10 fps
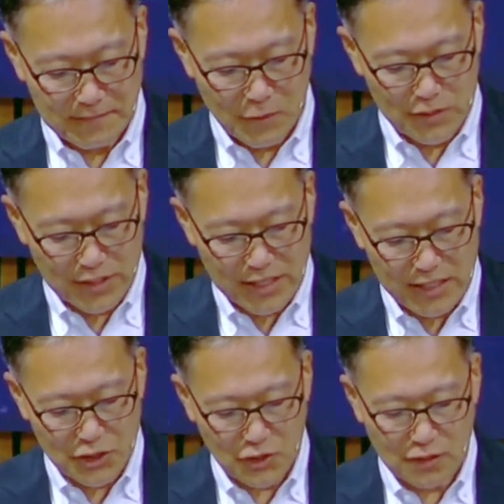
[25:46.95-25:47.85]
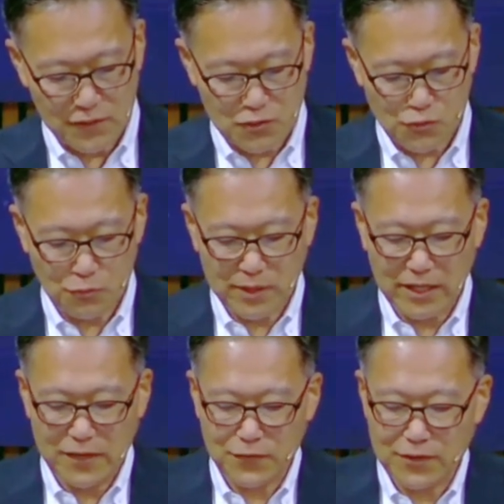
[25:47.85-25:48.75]
There is a condition of a true
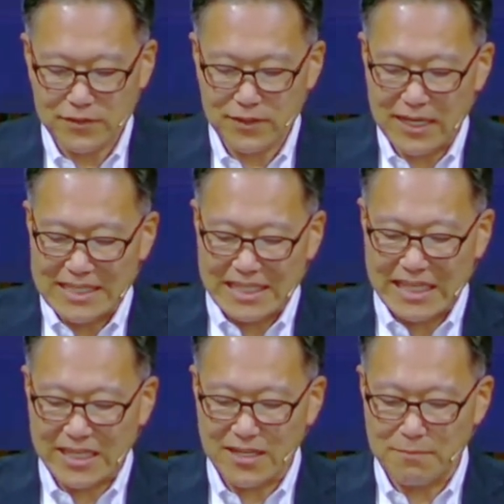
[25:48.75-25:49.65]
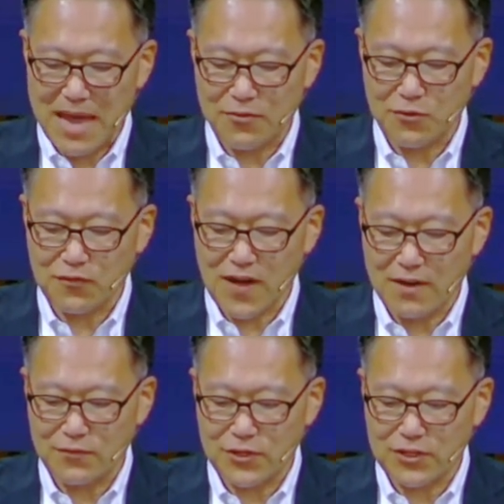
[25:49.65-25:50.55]
believer as indicated in Matthew
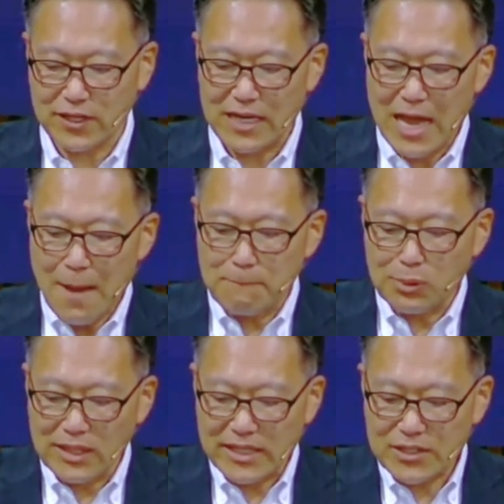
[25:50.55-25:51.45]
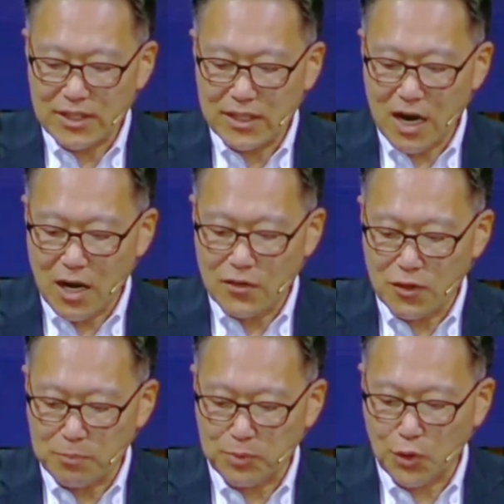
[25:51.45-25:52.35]
5, verse 8. Blessed are the
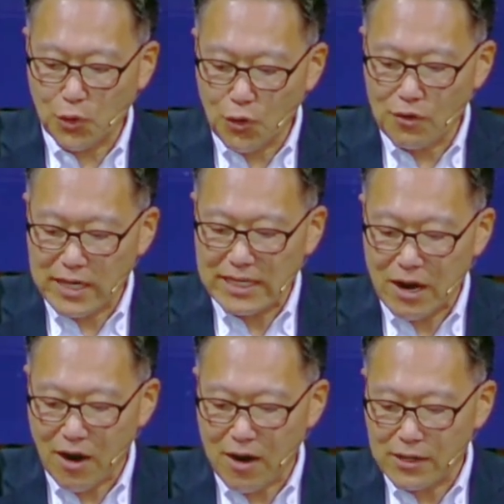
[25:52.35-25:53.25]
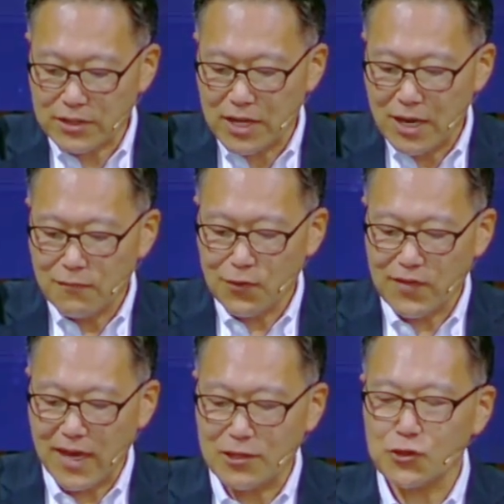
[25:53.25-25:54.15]
pure in heart, for
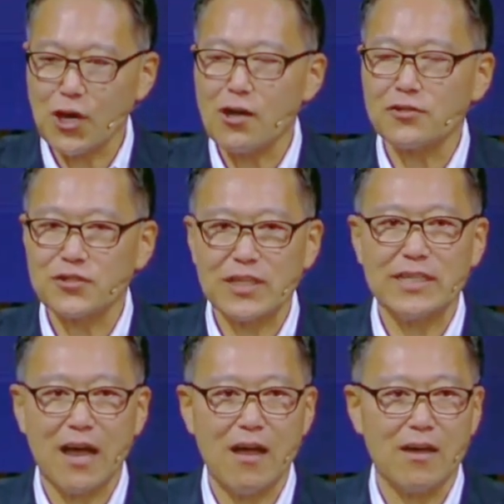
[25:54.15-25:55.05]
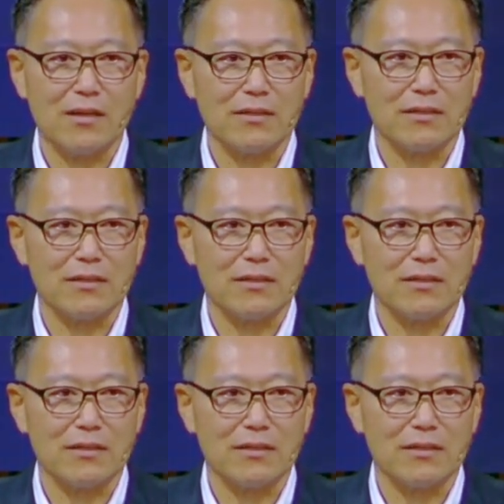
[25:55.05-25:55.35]
they shall see God.